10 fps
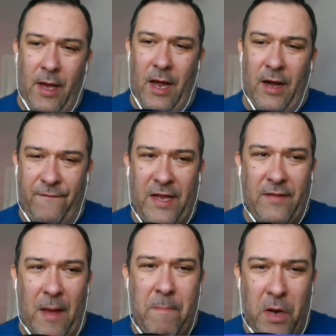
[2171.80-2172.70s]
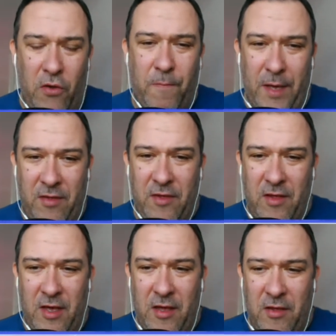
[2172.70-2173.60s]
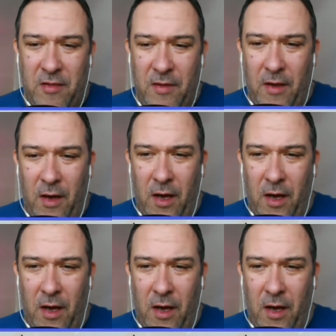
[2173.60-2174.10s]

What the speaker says: I think that most businesses,